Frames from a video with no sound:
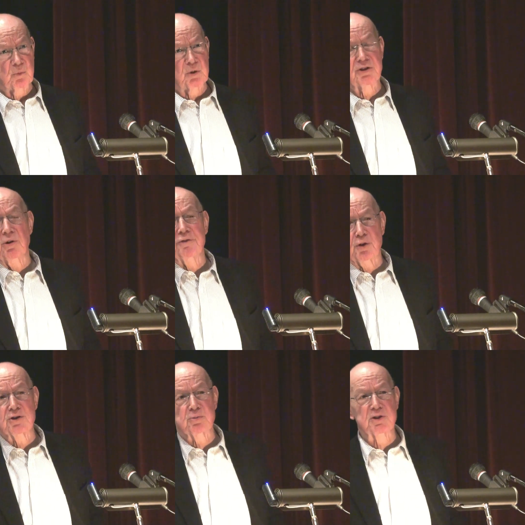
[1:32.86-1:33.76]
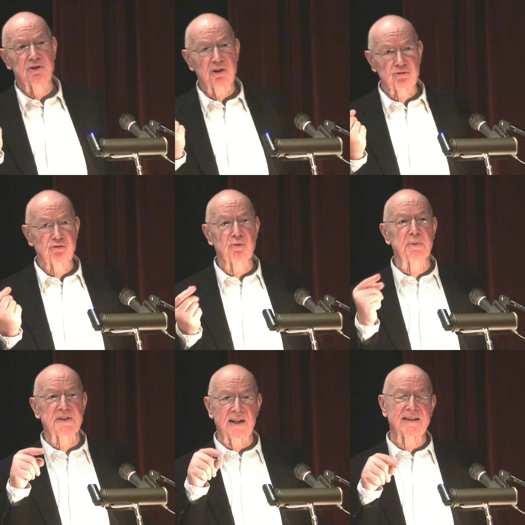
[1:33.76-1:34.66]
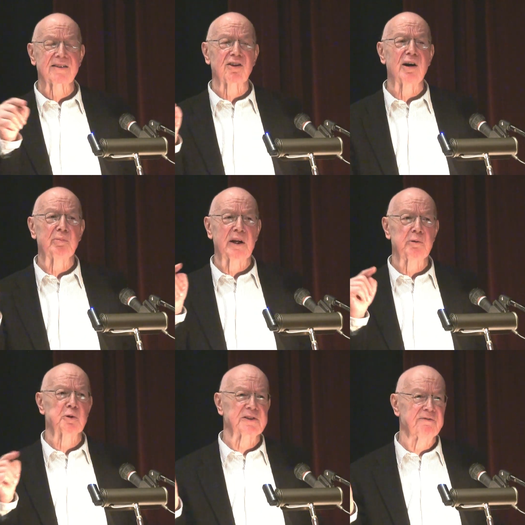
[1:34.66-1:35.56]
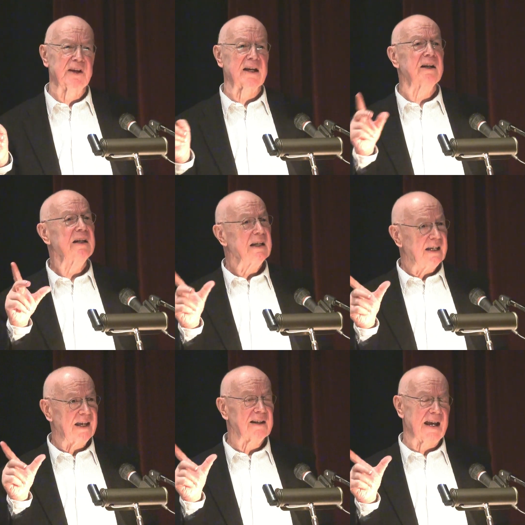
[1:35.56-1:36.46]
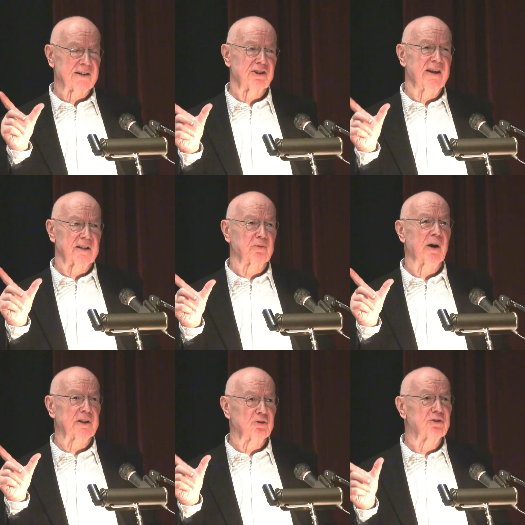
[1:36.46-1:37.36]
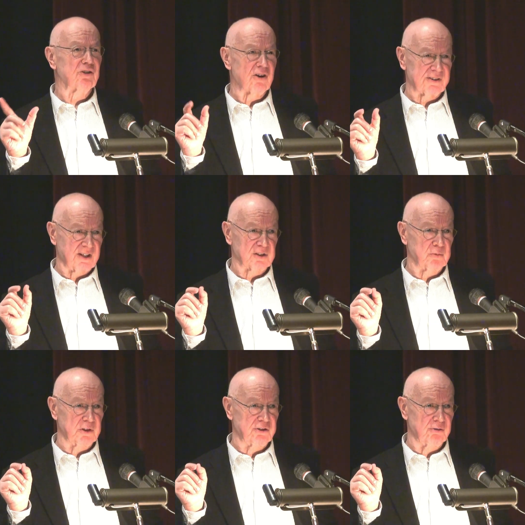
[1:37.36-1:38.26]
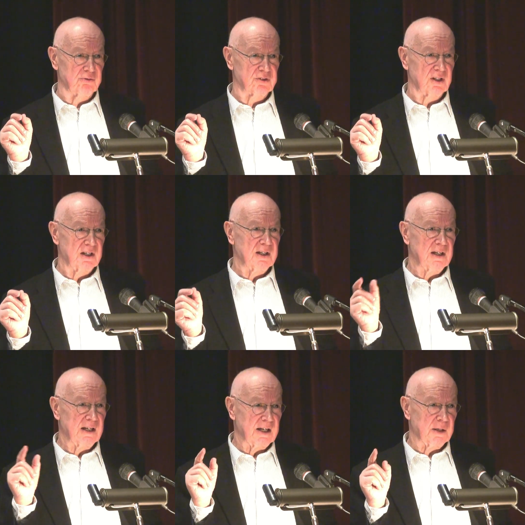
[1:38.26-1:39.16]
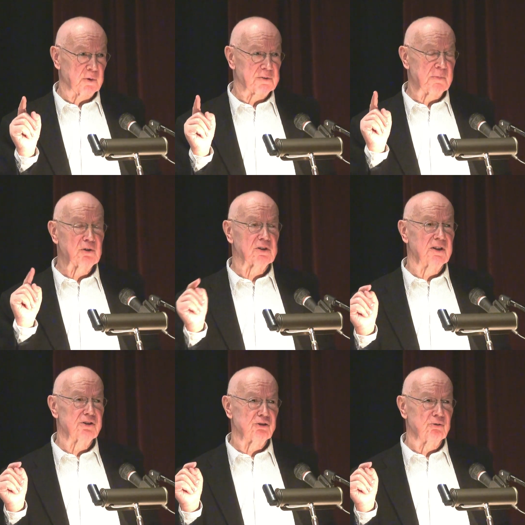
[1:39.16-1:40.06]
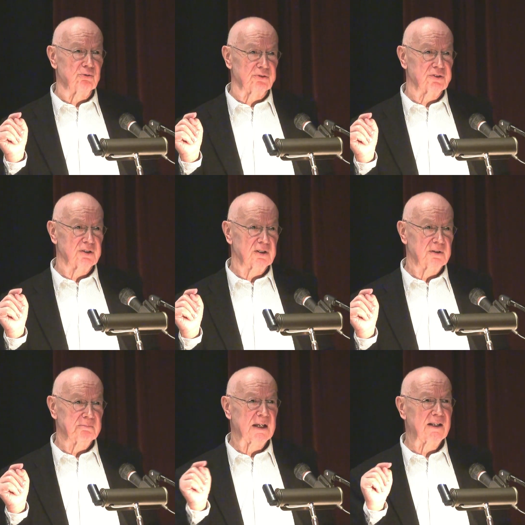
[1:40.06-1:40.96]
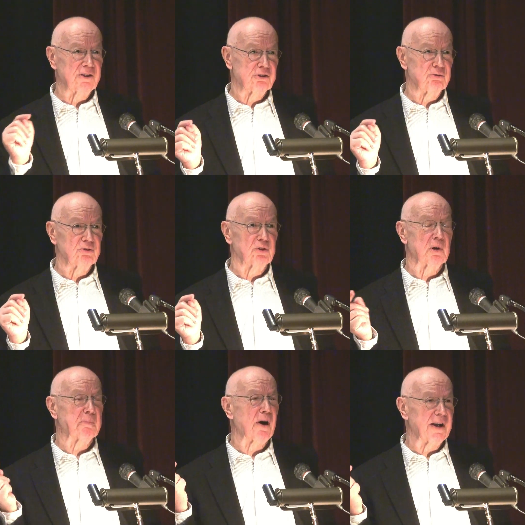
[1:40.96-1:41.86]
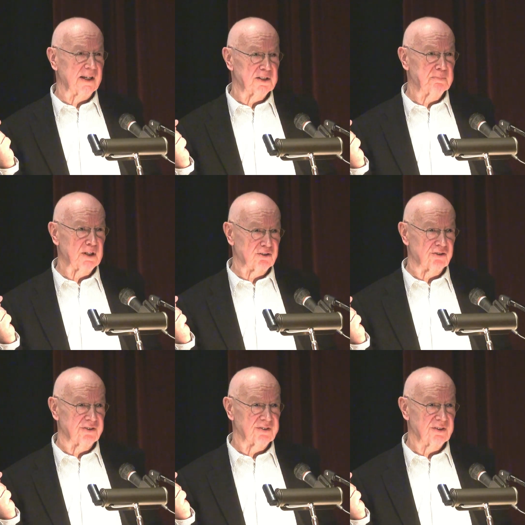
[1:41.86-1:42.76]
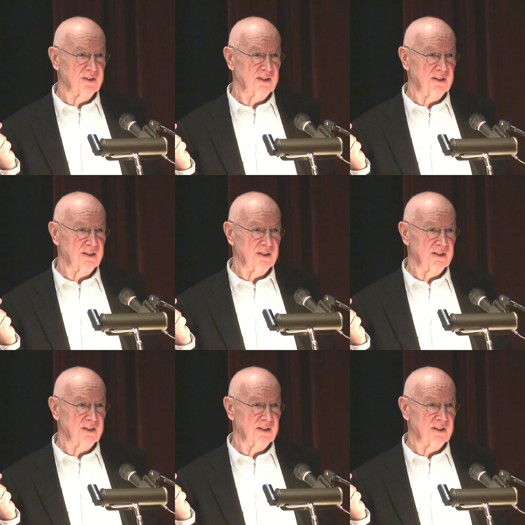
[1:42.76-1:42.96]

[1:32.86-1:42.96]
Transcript: which of course was not true, because at the time when he was in Vienna, he actually had quite good contacts with Jews. It was mostly Jews, mainly Jews, who were buying his pictures.